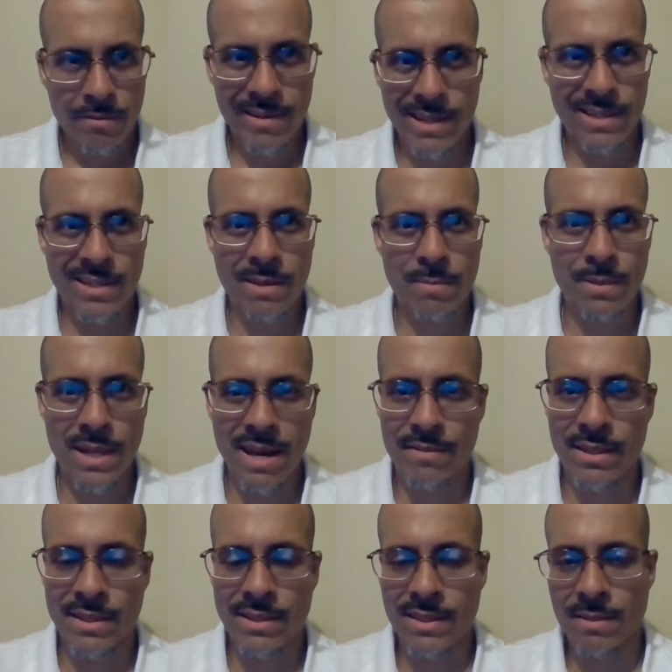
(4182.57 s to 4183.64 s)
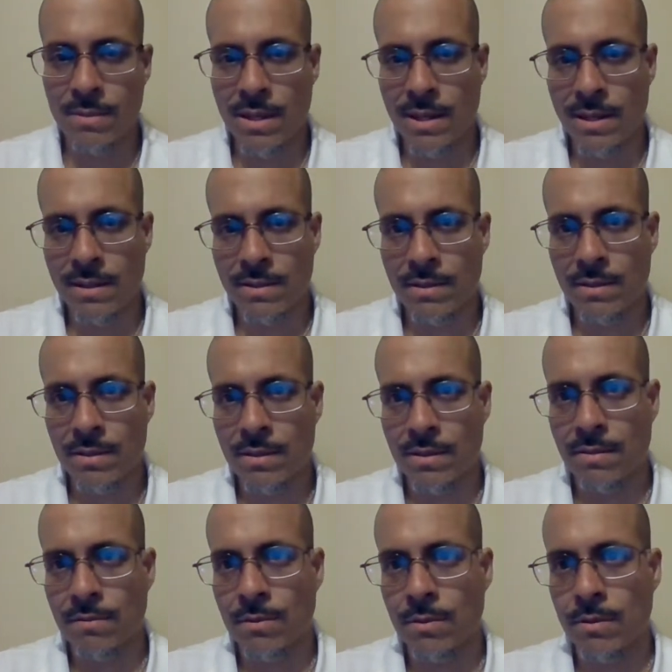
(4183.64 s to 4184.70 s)
Yeah, because they be having the same titles and
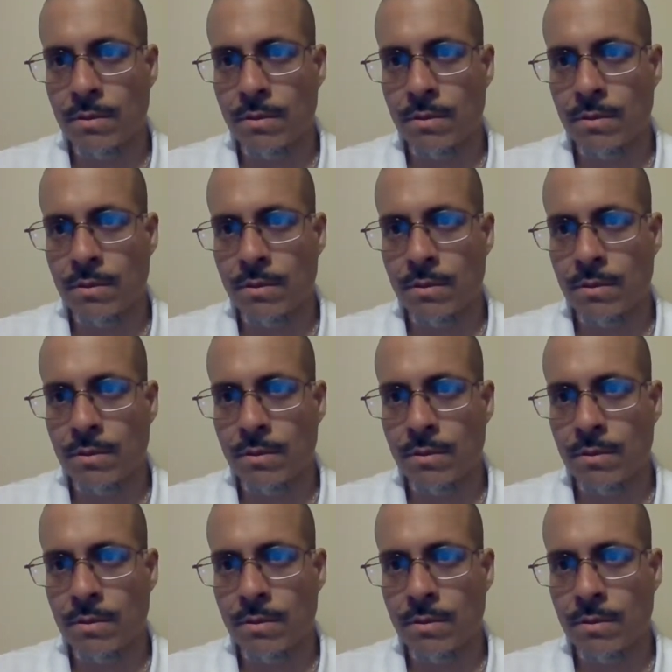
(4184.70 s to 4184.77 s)
stuff.